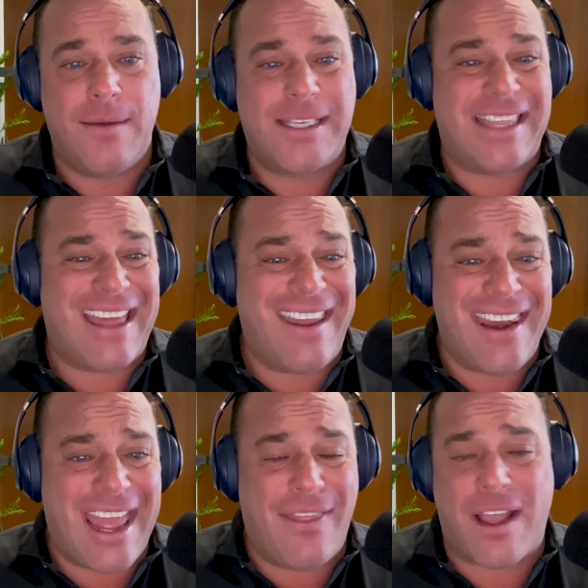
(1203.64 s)
Because at the end of the
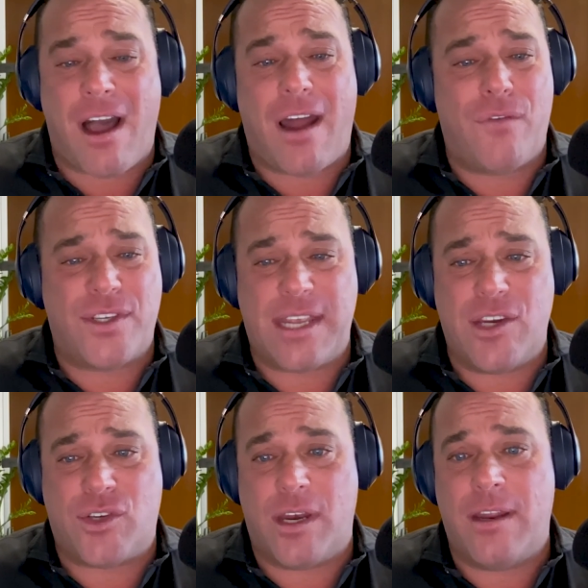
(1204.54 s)
day, the
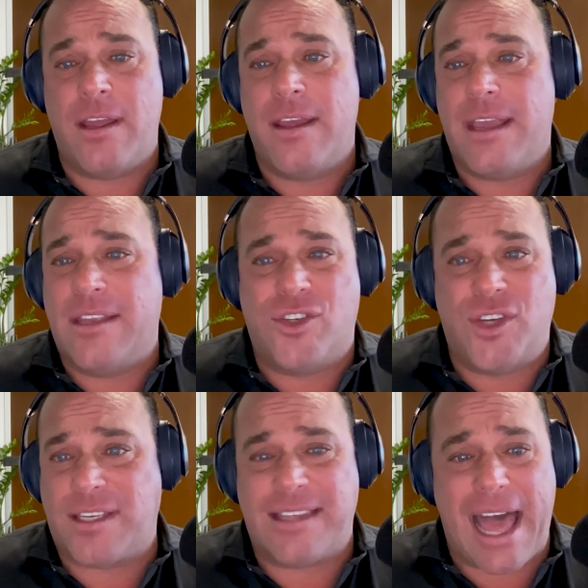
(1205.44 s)
conversation is
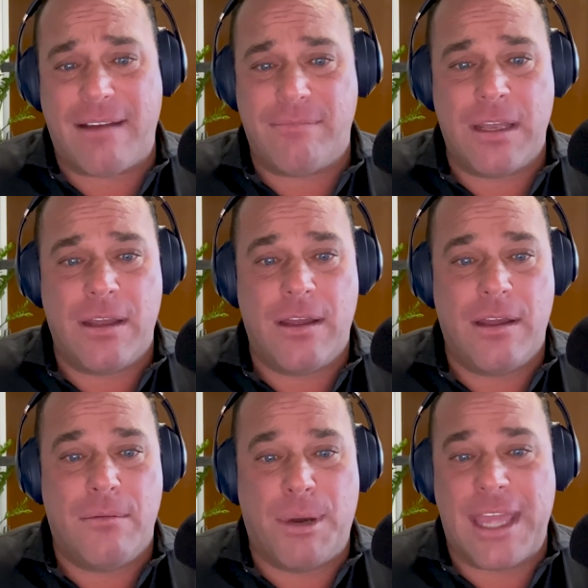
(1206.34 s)
just that.
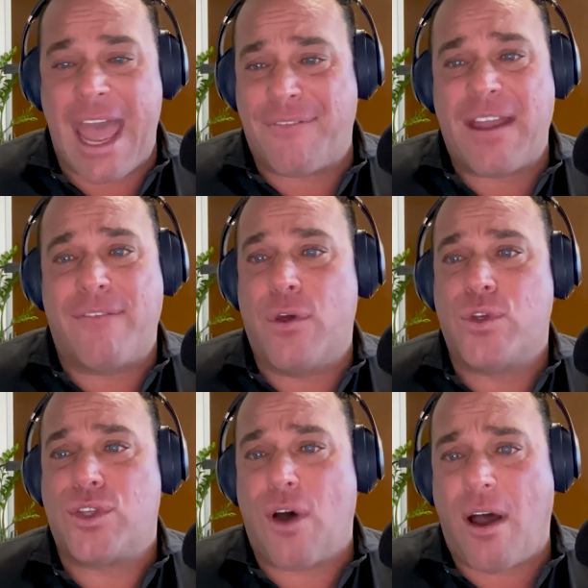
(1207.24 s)
But you have to have
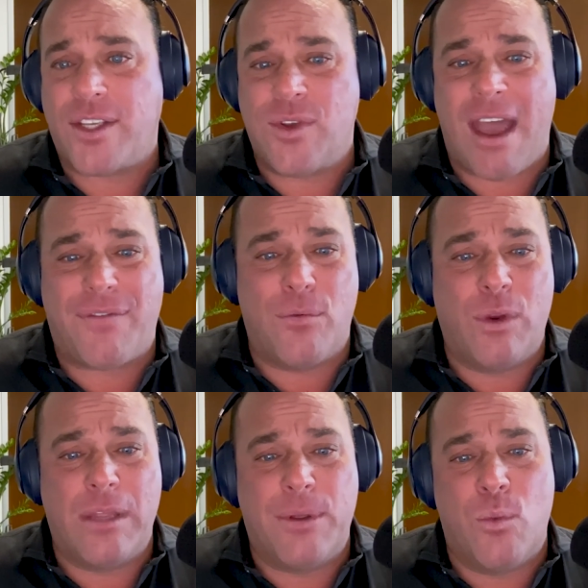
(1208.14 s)
those thoughts. You have to
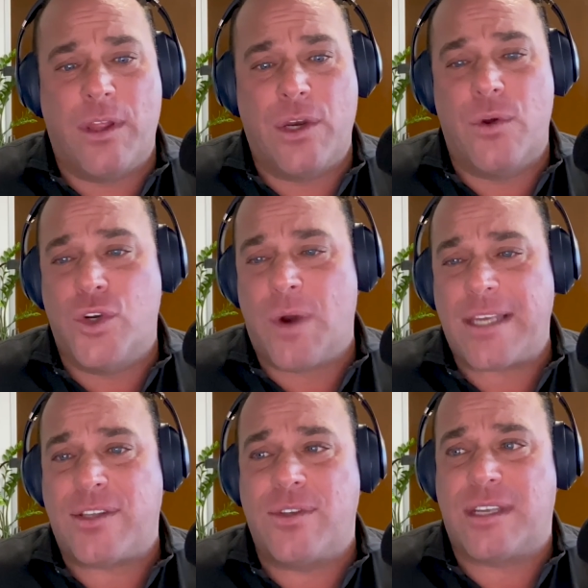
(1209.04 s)
really be willing to
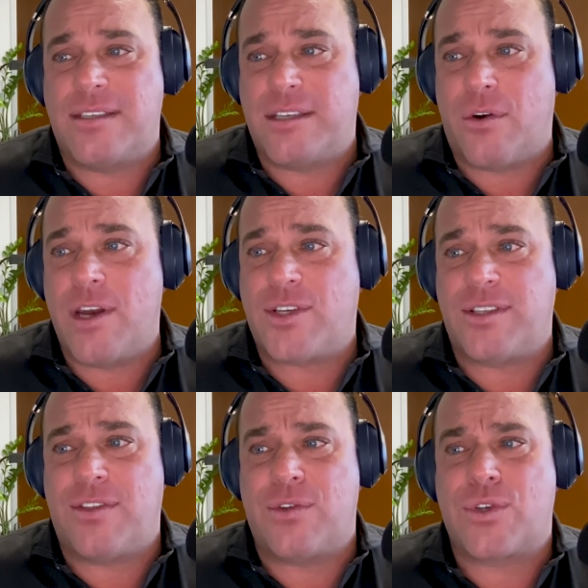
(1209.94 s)
address those
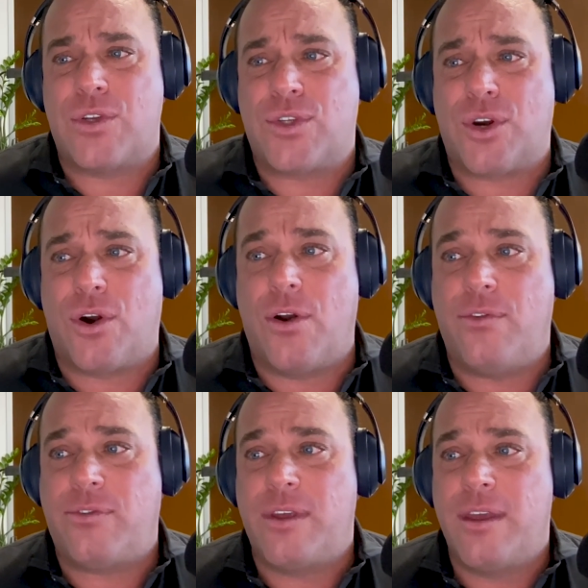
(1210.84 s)
considerations and those
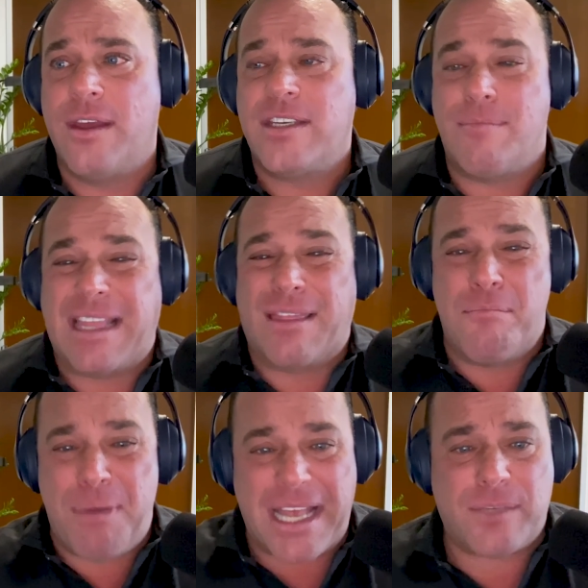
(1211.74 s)
concerns to make the
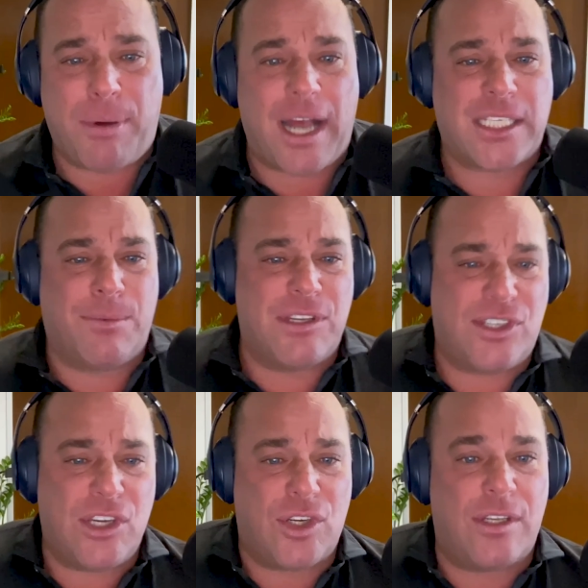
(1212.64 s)
best possible
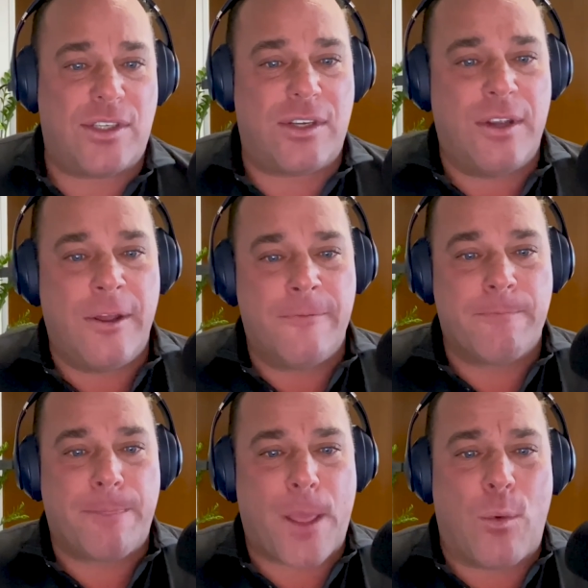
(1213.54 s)
decisions
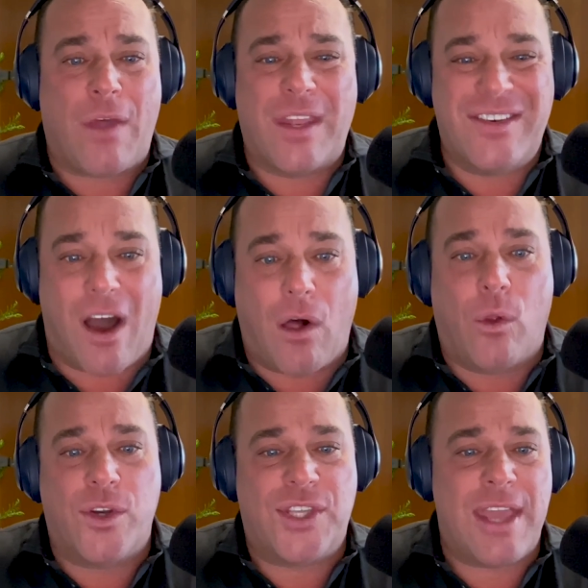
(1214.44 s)
around the
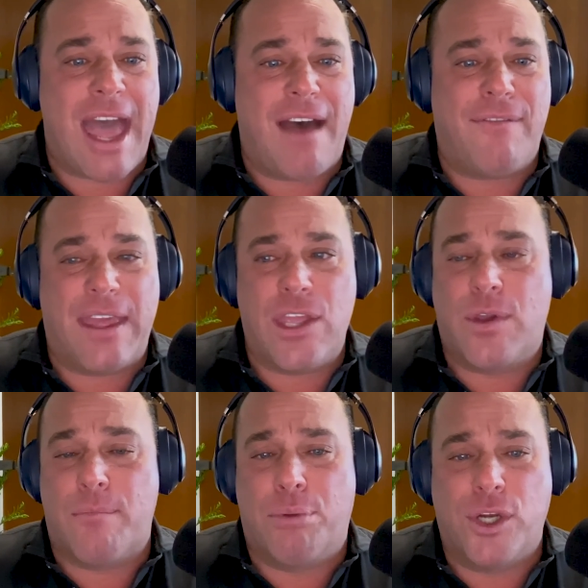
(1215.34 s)
dollars that you have that you
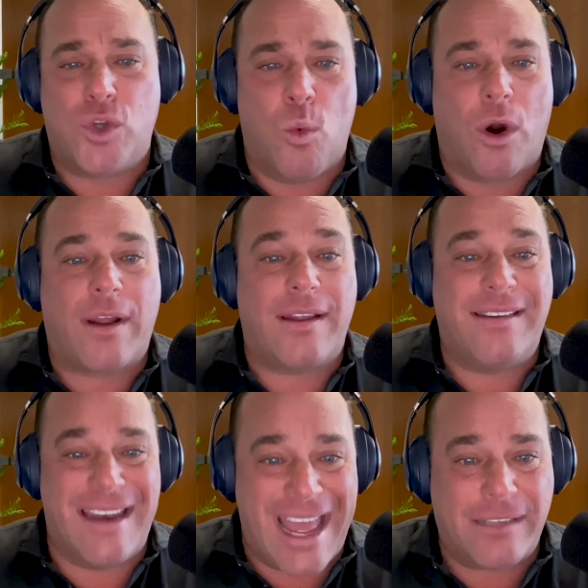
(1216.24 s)
can put to work
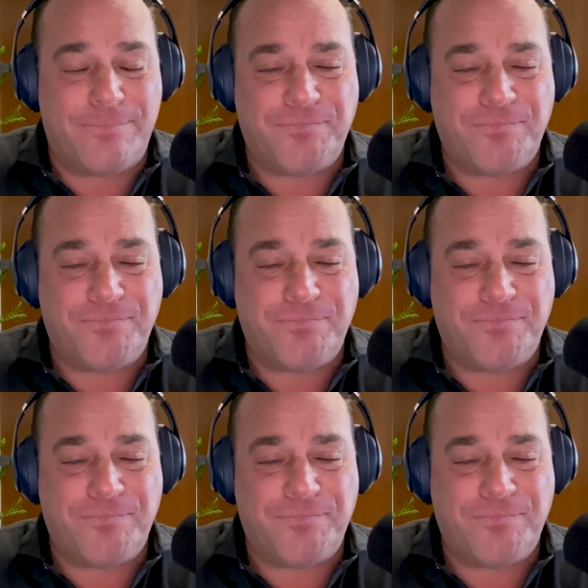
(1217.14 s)
today.